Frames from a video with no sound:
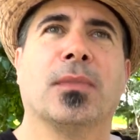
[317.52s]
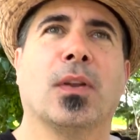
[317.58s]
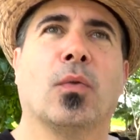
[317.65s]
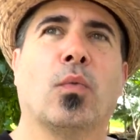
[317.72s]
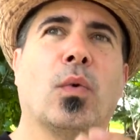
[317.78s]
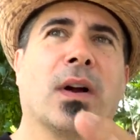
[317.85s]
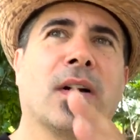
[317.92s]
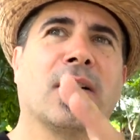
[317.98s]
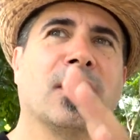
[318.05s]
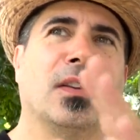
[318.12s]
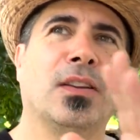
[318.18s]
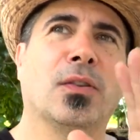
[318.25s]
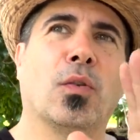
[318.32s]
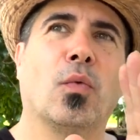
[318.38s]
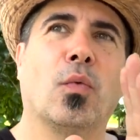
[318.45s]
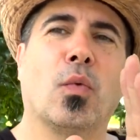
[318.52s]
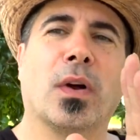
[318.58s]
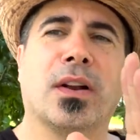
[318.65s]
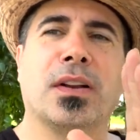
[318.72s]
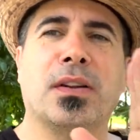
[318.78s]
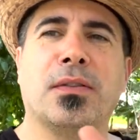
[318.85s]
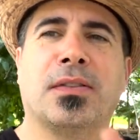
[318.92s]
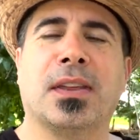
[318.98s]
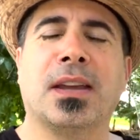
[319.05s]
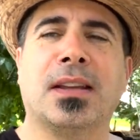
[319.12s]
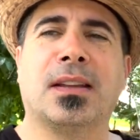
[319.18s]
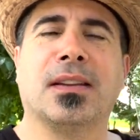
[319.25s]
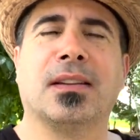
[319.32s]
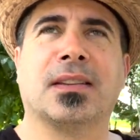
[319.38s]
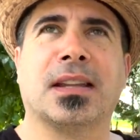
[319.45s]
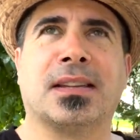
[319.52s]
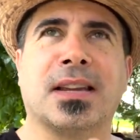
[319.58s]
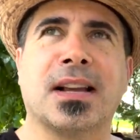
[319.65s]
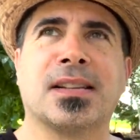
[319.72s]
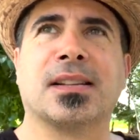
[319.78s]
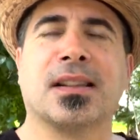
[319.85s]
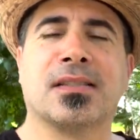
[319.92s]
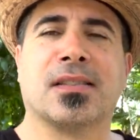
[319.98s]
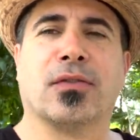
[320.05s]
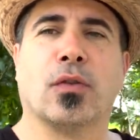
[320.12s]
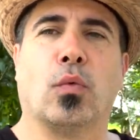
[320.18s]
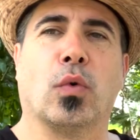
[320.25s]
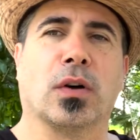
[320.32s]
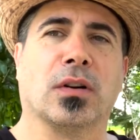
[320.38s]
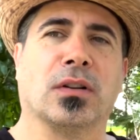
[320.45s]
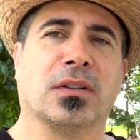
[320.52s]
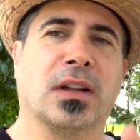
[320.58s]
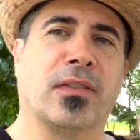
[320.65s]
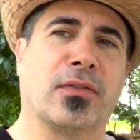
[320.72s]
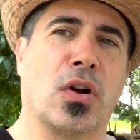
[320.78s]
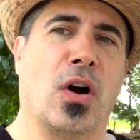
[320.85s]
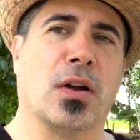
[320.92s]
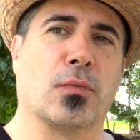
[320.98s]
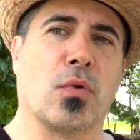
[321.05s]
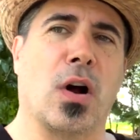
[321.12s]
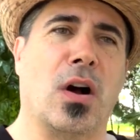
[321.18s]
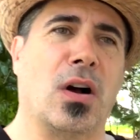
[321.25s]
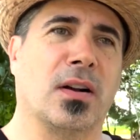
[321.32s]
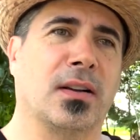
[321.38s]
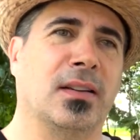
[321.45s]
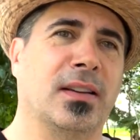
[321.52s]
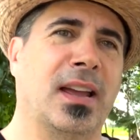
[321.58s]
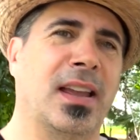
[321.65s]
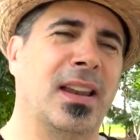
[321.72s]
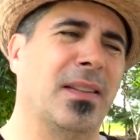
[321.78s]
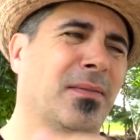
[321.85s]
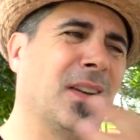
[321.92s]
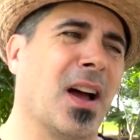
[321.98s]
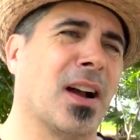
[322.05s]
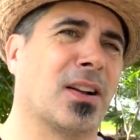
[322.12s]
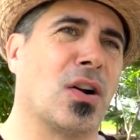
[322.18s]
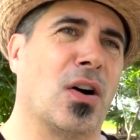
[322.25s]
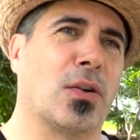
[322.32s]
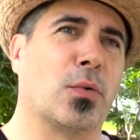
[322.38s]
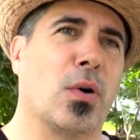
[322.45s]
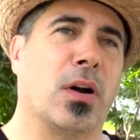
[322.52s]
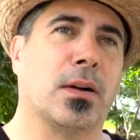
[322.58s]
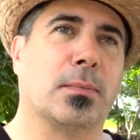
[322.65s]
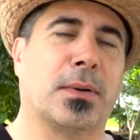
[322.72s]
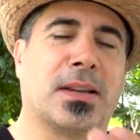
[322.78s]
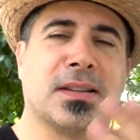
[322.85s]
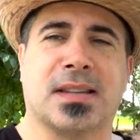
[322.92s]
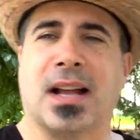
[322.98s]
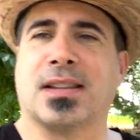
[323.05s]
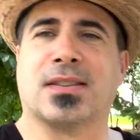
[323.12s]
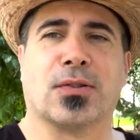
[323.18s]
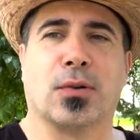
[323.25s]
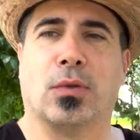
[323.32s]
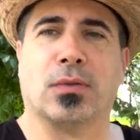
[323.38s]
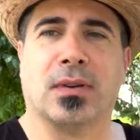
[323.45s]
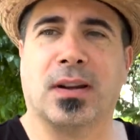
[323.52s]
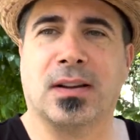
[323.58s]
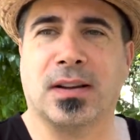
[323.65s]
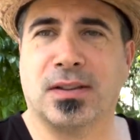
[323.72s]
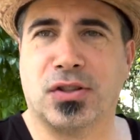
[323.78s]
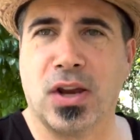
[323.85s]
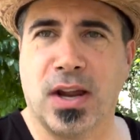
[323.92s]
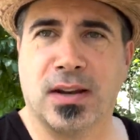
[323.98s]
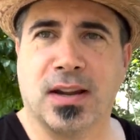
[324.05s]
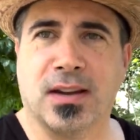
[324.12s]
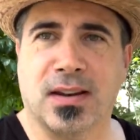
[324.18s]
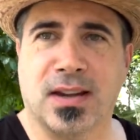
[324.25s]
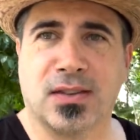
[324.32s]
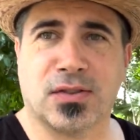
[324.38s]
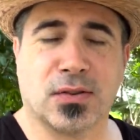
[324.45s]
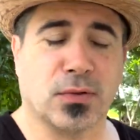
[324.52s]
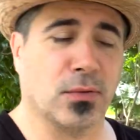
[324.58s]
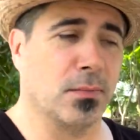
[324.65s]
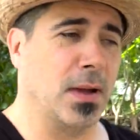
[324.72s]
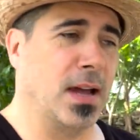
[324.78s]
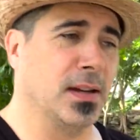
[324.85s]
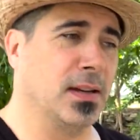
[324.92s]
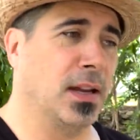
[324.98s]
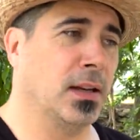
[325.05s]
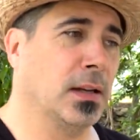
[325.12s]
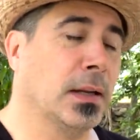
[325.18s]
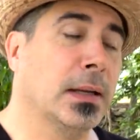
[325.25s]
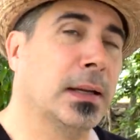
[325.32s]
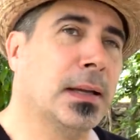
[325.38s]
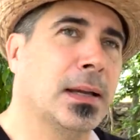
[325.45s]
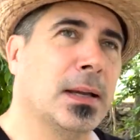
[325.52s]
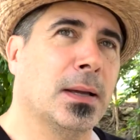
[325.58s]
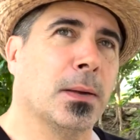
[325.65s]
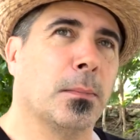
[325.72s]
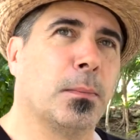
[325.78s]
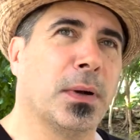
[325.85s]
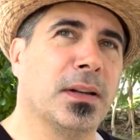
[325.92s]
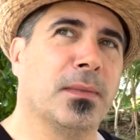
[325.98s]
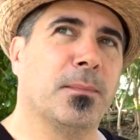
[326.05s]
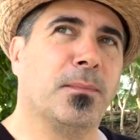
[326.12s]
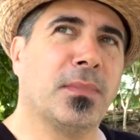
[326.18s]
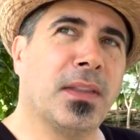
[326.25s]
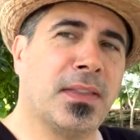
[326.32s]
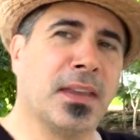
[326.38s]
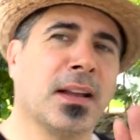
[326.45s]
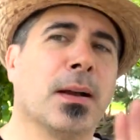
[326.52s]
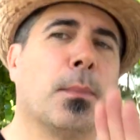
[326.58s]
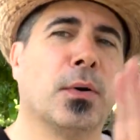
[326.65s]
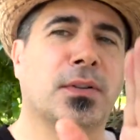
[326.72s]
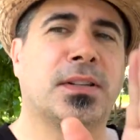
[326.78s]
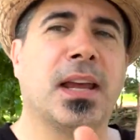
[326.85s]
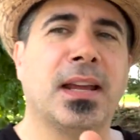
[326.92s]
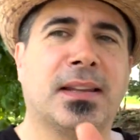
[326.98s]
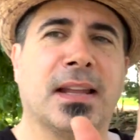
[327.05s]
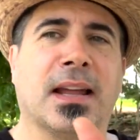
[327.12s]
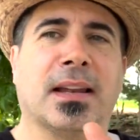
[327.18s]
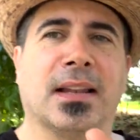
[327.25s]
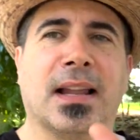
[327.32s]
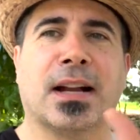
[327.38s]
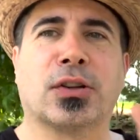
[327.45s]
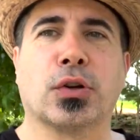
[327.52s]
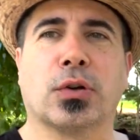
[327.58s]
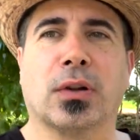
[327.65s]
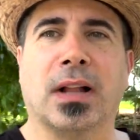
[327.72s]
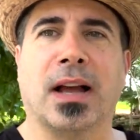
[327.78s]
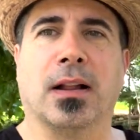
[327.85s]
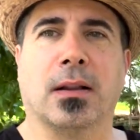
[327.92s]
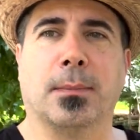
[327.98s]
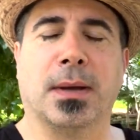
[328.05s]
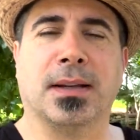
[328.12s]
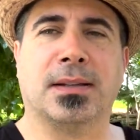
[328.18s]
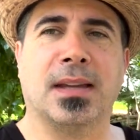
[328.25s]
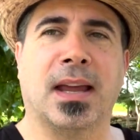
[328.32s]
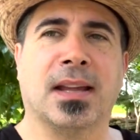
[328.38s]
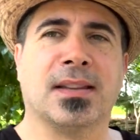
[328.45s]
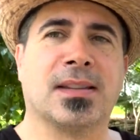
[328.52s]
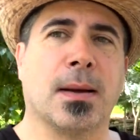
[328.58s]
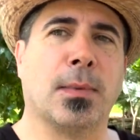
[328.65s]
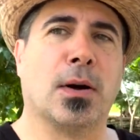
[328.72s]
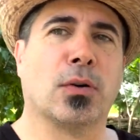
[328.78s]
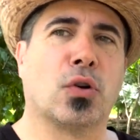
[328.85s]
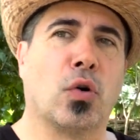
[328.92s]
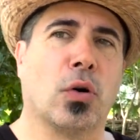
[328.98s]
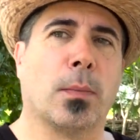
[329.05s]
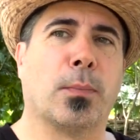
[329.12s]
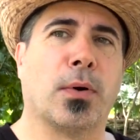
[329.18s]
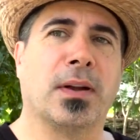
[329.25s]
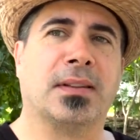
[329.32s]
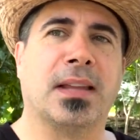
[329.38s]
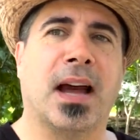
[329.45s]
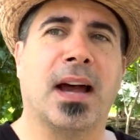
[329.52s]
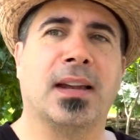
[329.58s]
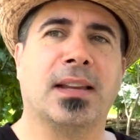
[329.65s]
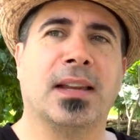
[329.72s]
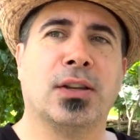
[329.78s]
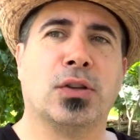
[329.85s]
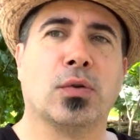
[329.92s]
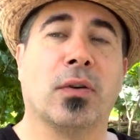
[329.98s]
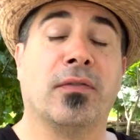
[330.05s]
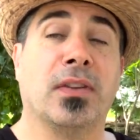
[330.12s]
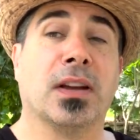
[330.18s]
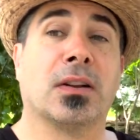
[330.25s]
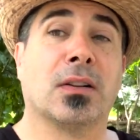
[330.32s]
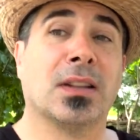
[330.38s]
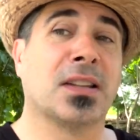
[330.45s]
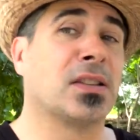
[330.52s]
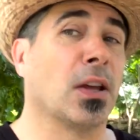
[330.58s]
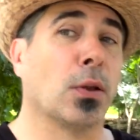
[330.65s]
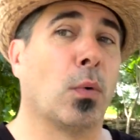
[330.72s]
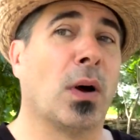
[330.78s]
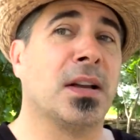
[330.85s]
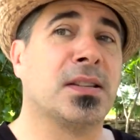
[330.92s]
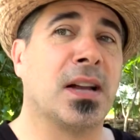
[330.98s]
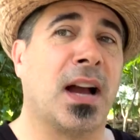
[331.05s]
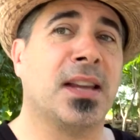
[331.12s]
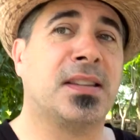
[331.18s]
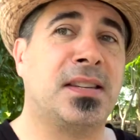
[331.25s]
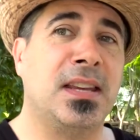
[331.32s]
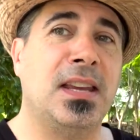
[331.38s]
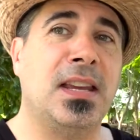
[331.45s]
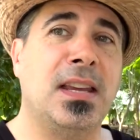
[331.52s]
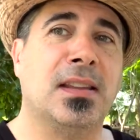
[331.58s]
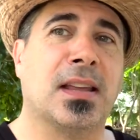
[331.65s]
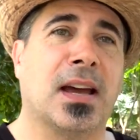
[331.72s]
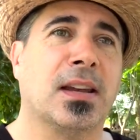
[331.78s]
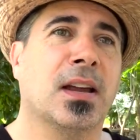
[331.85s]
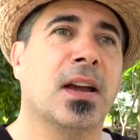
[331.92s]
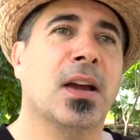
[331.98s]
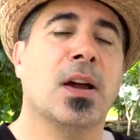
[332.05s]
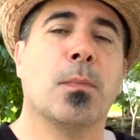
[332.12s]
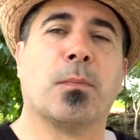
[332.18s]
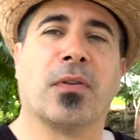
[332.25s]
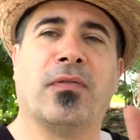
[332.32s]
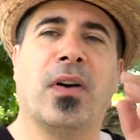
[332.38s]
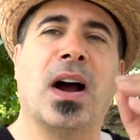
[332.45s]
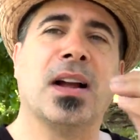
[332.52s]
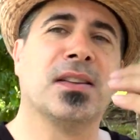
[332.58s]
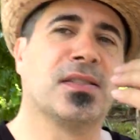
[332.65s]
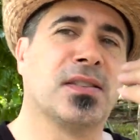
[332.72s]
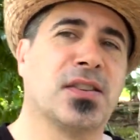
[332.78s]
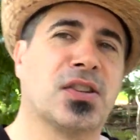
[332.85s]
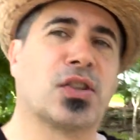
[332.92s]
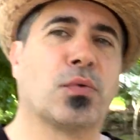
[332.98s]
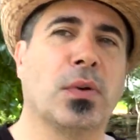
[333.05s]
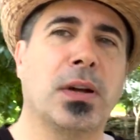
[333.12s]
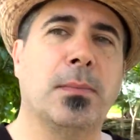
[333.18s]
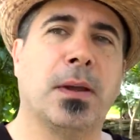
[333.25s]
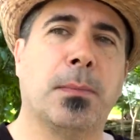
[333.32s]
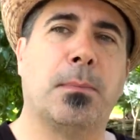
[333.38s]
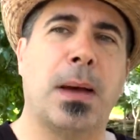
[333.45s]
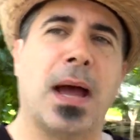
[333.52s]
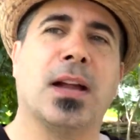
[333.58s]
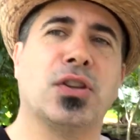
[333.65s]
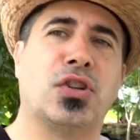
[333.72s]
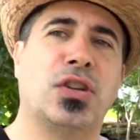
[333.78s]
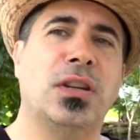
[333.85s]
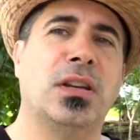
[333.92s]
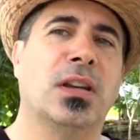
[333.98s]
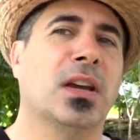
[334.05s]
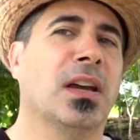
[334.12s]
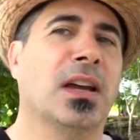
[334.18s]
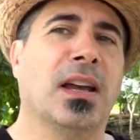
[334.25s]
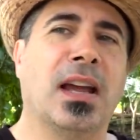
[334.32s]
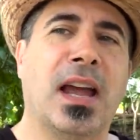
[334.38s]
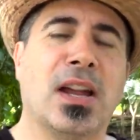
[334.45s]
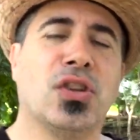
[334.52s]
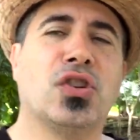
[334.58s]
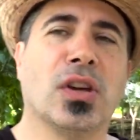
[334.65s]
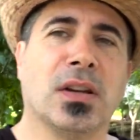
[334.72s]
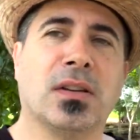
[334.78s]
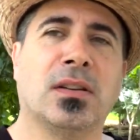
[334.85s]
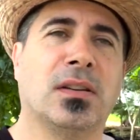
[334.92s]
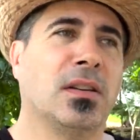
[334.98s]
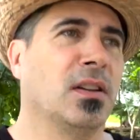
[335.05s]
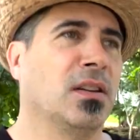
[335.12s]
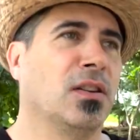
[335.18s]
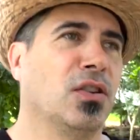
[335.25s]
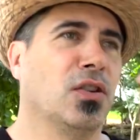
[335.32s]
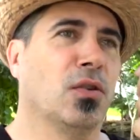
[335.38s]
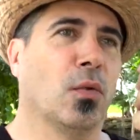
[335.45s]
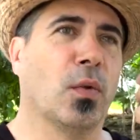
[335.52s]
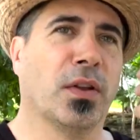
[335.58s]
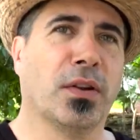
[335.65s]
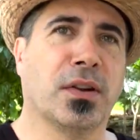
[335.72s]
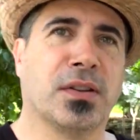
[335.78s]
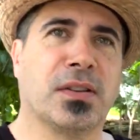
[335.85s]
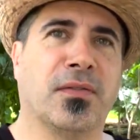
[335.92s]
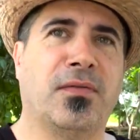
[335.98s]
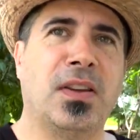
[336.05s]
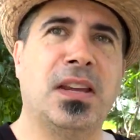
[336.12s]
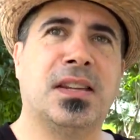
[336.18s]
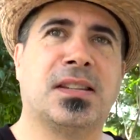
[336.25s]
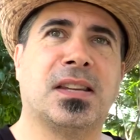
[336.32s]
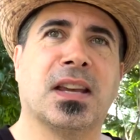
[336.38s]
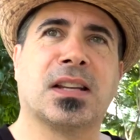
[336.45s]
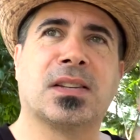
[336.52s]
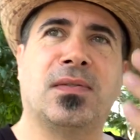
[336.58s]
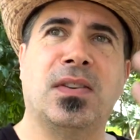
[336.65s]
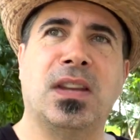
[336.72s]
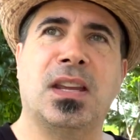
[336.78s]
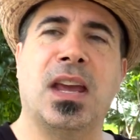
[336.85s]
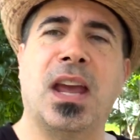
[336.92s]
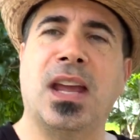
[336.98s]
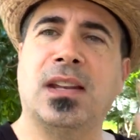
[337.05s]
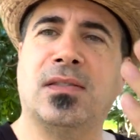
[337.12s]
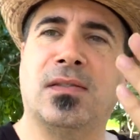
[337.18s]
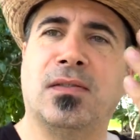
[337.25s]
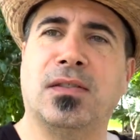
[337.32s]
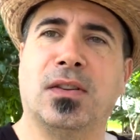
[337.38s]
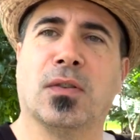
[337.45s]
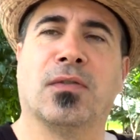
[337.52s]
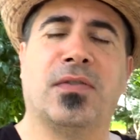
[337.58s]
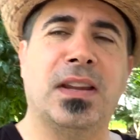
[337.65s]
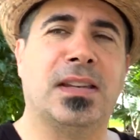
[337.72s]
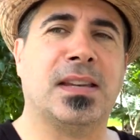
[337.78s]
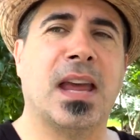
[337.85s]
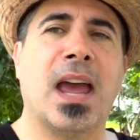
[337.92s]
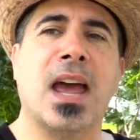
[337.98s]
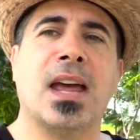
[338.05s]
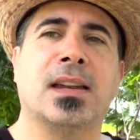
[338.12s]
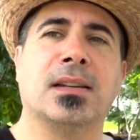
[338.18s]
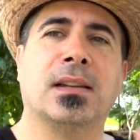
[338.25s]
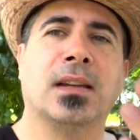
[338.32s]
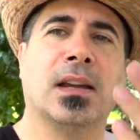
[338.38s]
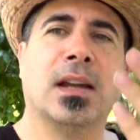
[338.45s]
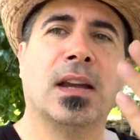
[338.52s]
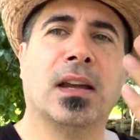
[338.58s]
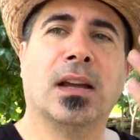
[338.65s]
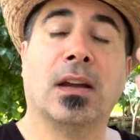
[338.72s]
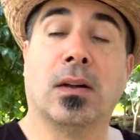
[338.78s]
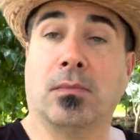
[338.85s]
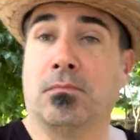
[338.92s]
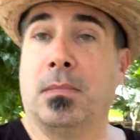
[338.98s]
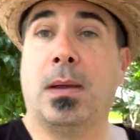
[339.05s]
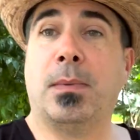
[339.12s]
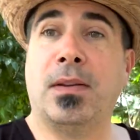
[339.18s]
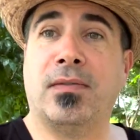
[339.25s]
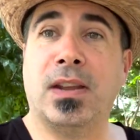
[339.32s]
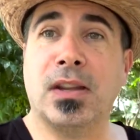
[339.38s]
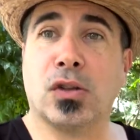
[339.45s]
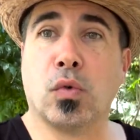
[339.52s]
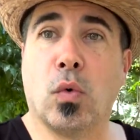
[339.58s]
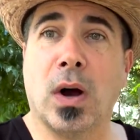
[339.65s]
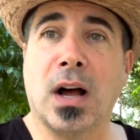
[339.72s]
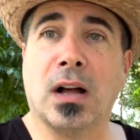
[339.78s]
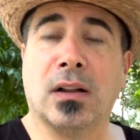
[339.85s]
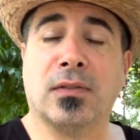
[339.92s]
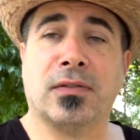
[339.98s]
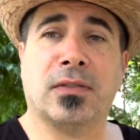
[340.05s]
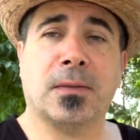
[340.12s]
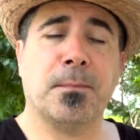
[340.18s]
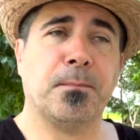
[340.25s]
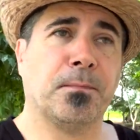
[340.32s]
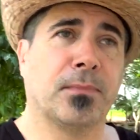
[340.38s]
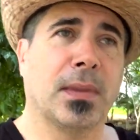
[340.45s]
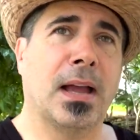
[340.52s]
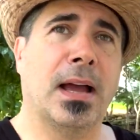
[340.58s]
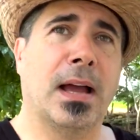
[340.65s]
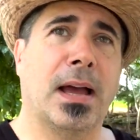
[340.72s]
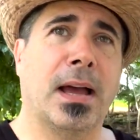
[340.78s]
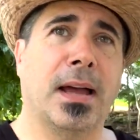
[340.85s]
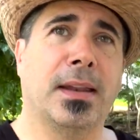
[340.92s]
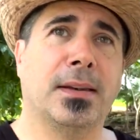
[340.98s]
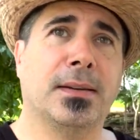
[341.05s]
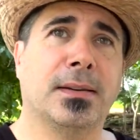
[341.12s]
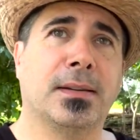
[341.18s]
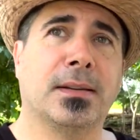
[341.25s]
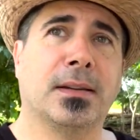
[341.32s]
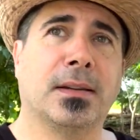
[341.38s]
where, you know, where you think the Teslas of the world have gone wrong and have not gone wrong because that's their own agenda and that's their own mandate. But think about take that electrical element and somehow incorporate that into a vehicle that's otherwise ICE that provides the screaming Banshee engine, you know, whether it's a V6, V8, you know, V10, maybe V12, and,